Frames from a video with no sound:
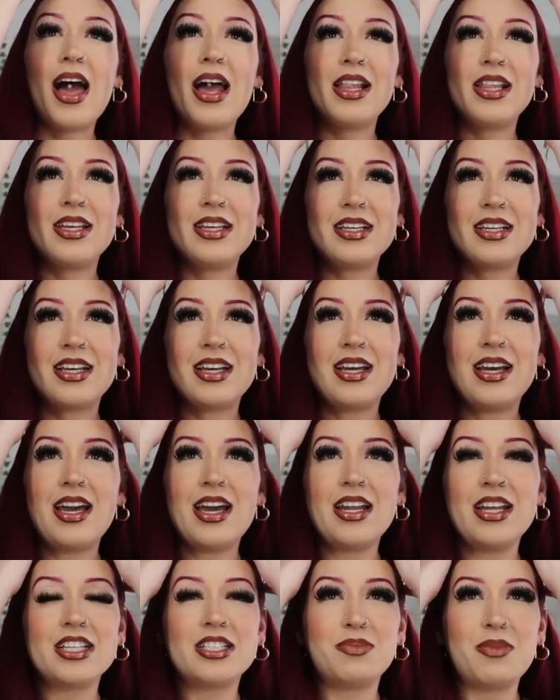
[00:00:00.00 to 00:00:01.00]
I look
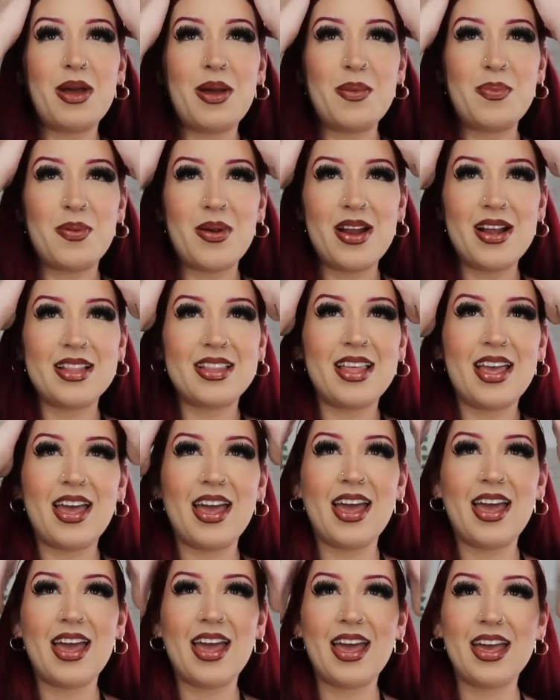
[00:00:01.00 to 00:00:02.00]
good. It's my
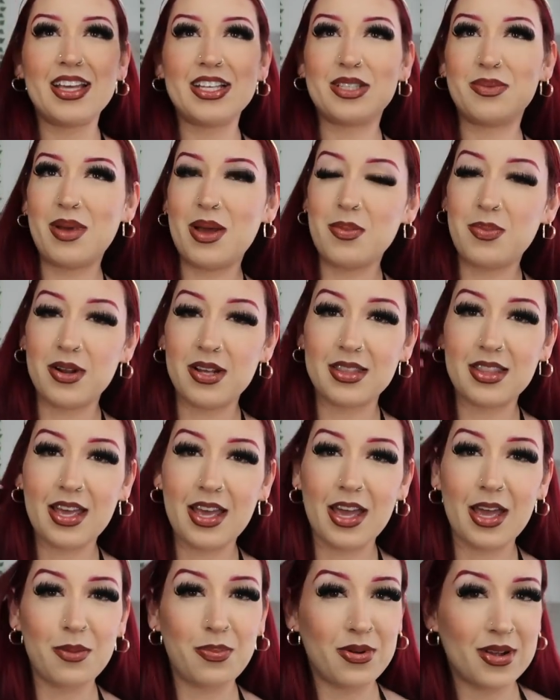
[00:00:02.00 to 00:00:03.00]
birthday. It's my
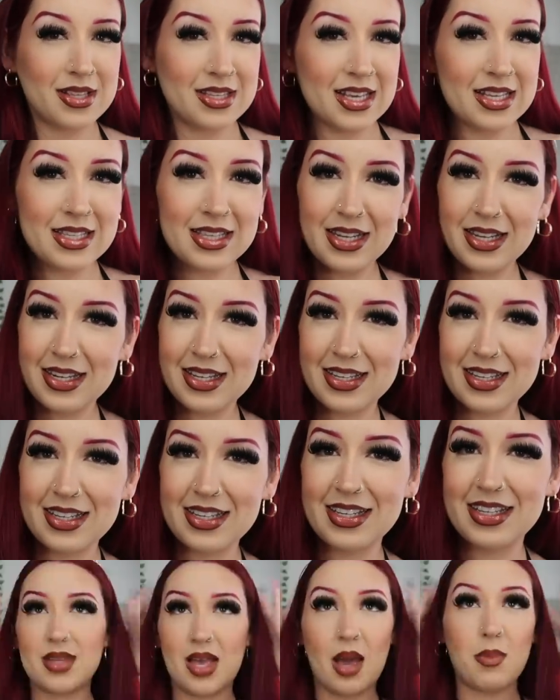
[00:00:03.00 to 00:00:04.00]
birthday. Princess
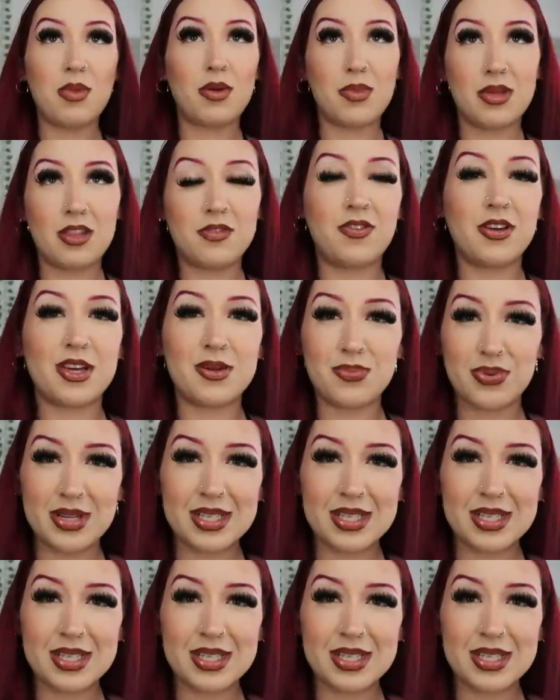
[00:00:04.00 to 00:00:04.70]
Lina. I'm a motherfucking